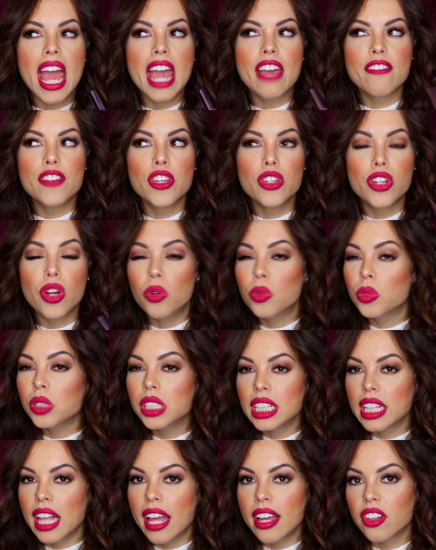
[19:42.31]
If you don't
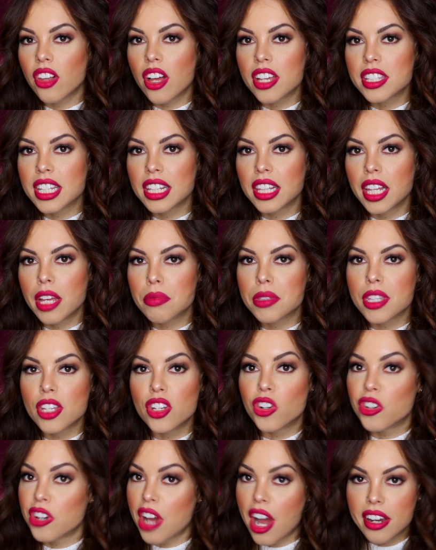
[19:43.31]
really like glossy lips,
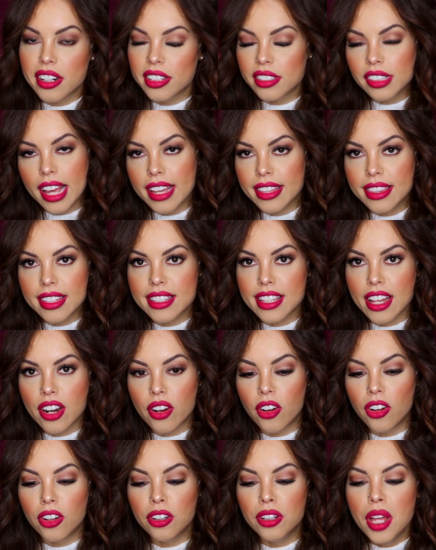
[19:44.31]
then you're not going to like this at
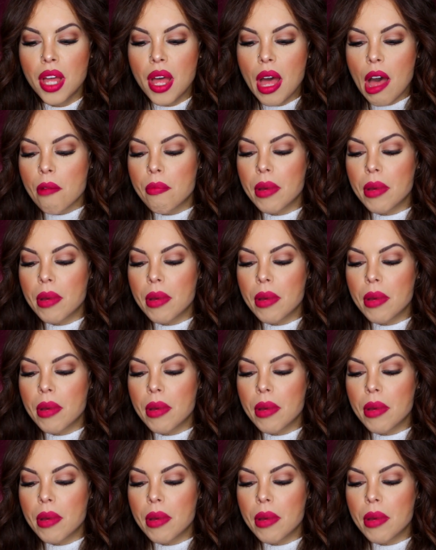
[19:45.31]
all.